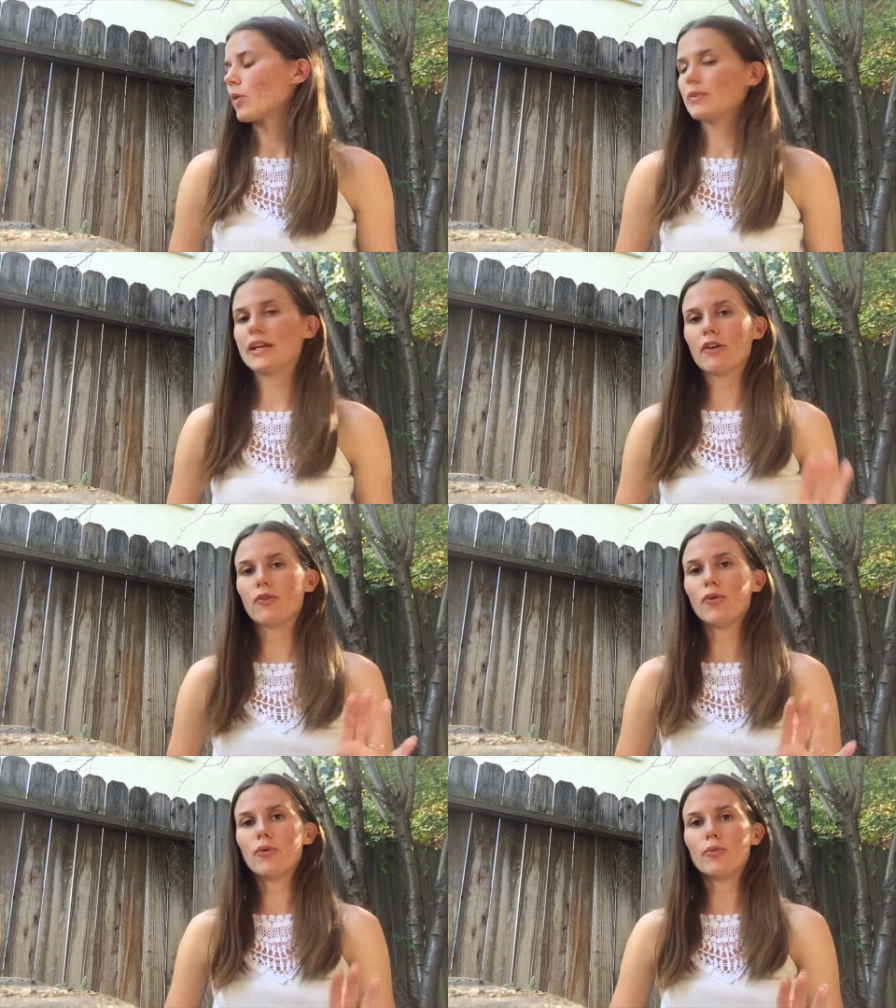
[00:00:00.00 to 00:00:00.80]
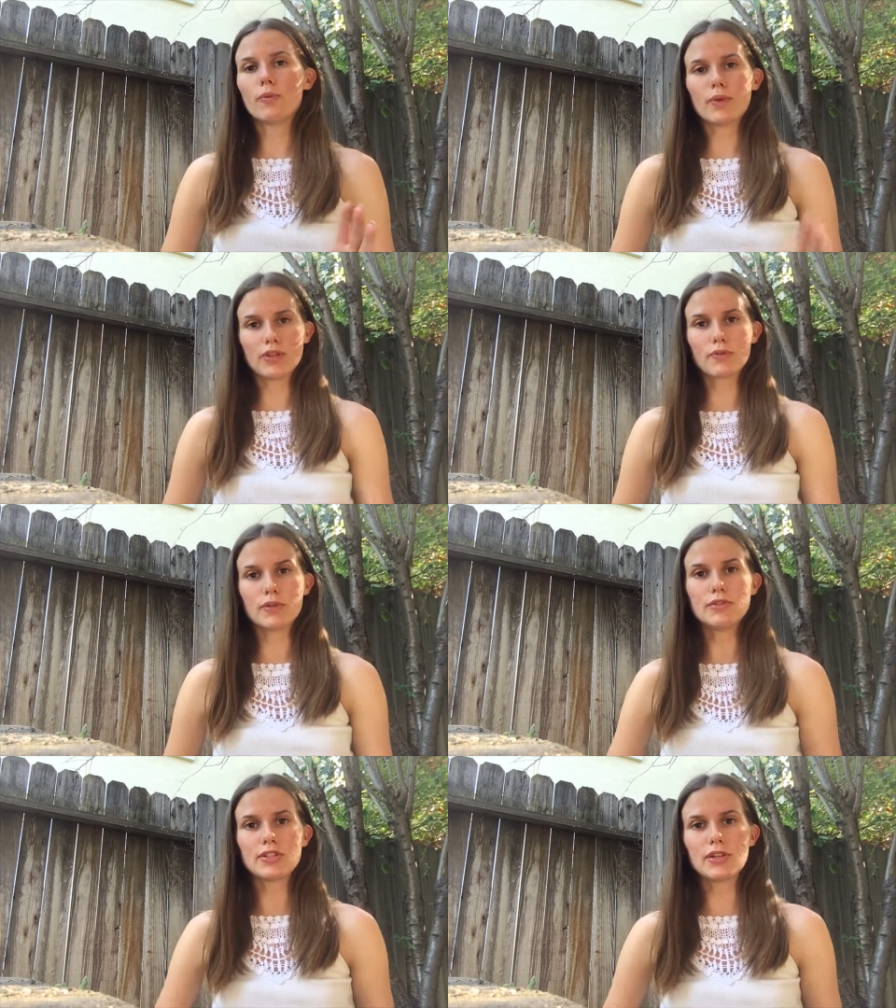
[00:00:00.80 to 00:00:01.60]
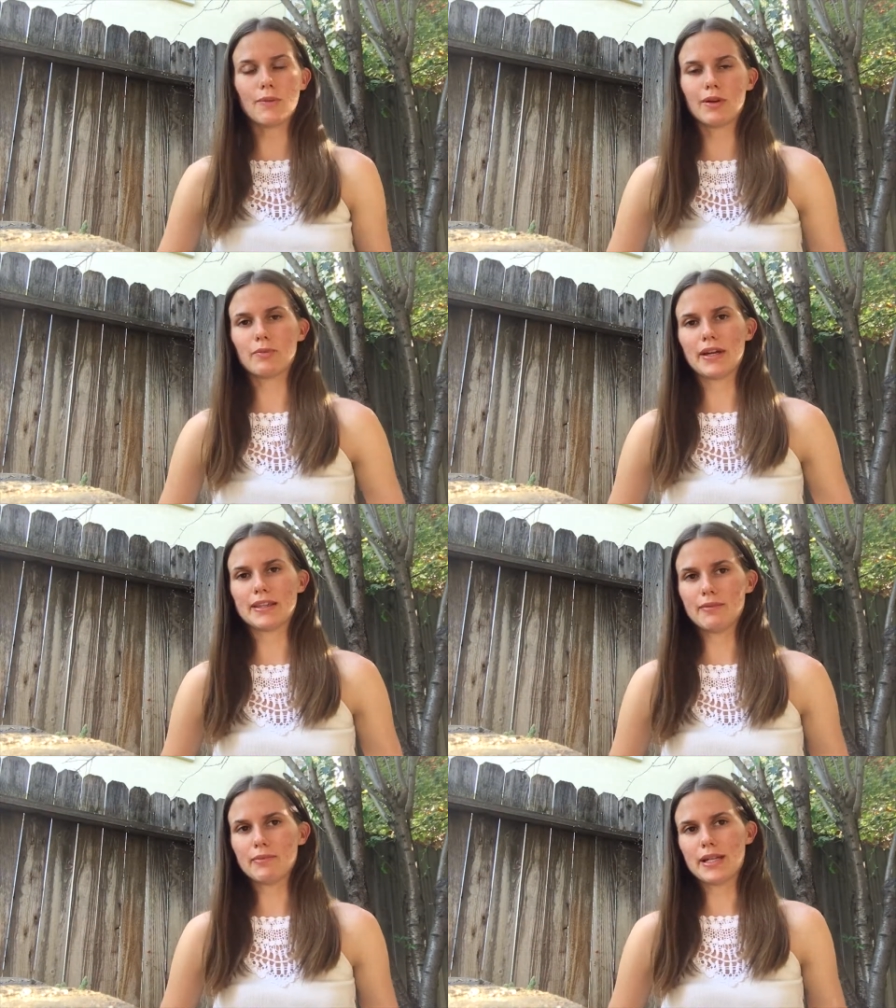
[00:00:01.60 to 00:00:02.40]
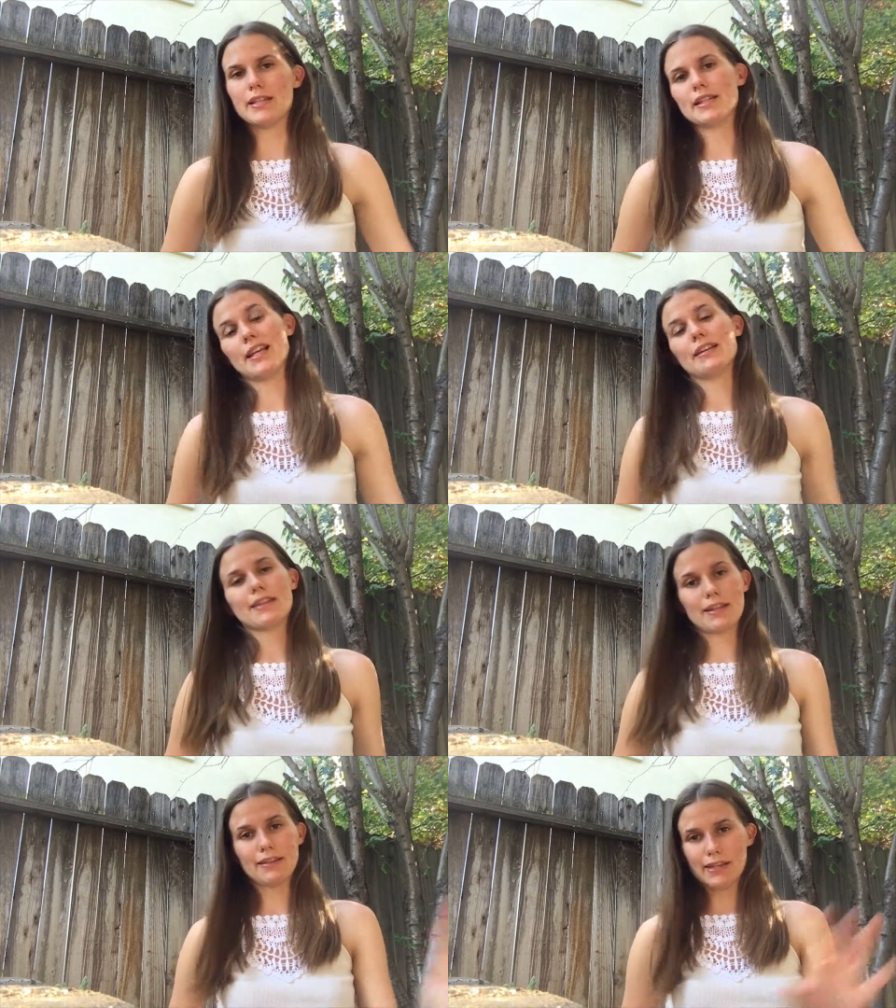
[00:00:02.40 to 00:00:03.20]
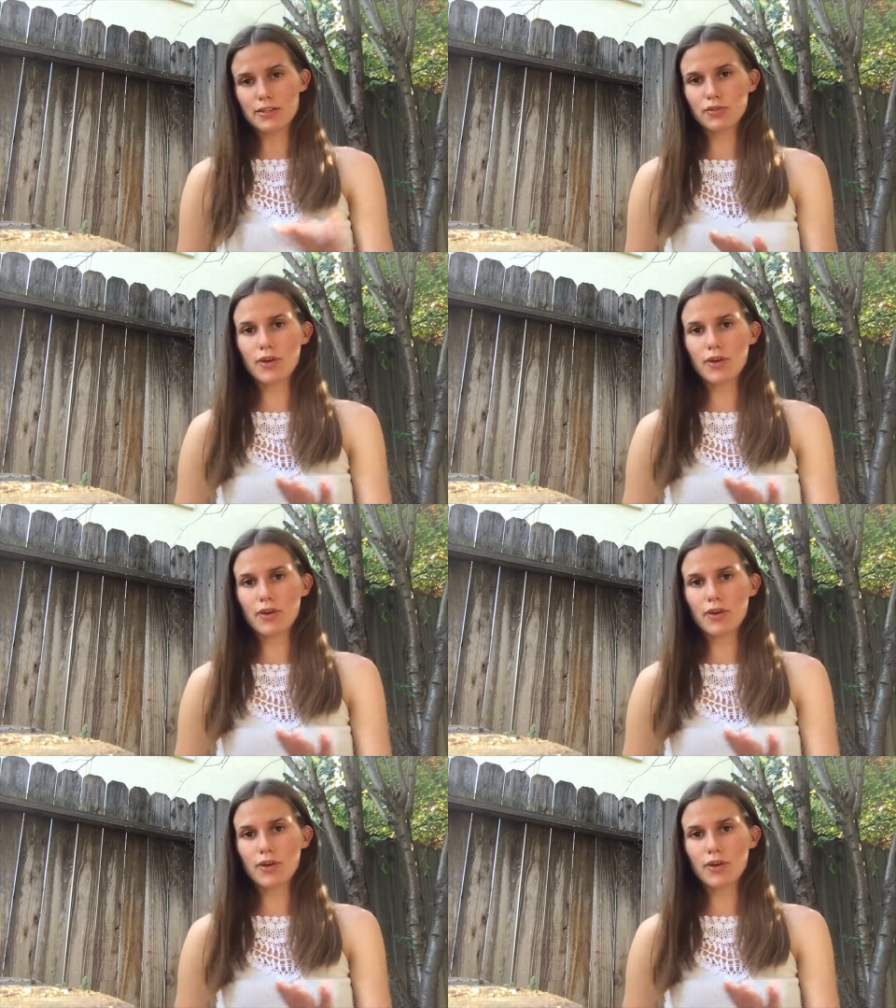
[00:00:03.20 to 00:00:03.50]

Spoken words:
Be careful with the roots. You don't want to break them because it can lead to